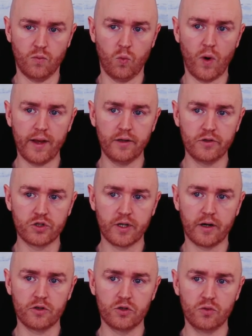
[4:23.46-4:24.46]
when you
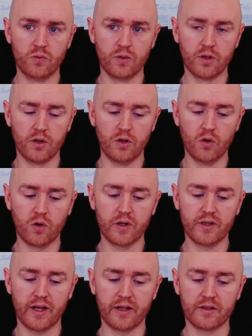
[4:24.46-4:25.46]
start to look
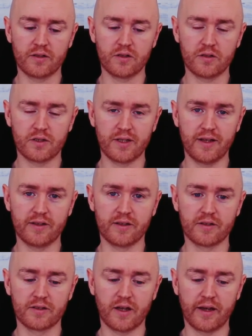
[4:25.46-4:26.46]
at that
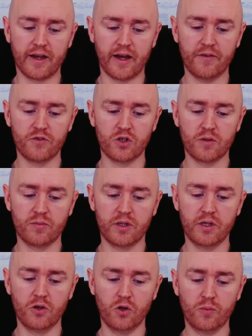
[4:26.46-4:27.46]
sentence, I have to
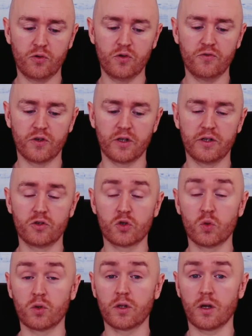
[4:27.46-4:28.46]
complete it all perfectly, there's
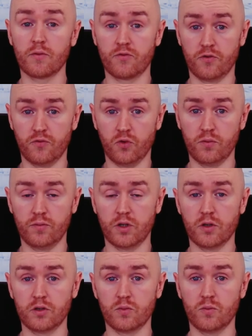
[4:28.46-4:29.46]
no time for fun
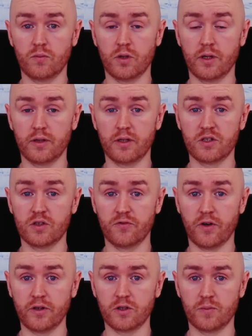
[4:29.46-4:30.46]
because uh, this
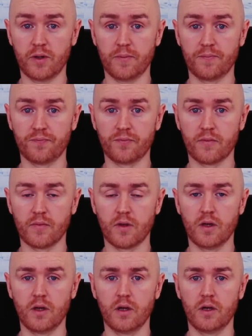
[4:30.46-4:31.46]
defines me,
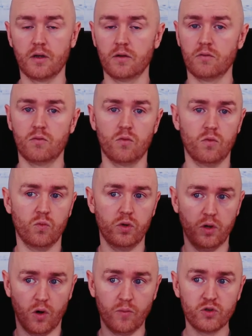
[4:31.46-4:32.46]

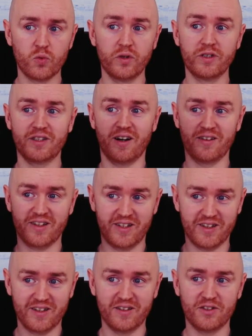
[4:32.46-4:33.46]
we almost want to start
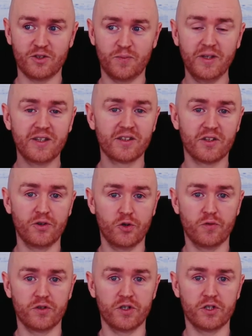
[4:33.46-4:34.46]
speaking to the
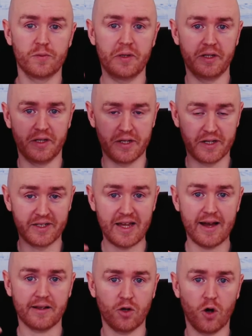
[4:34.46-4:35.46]
nervous system in the
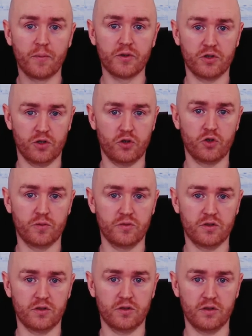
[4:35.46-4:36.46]
exact opposite
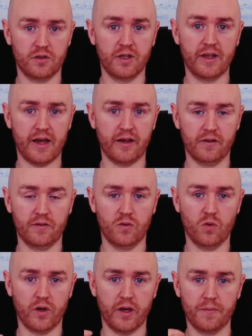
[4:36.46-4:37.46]
terms to that,
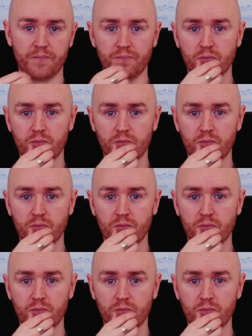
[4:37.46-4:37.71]
okay?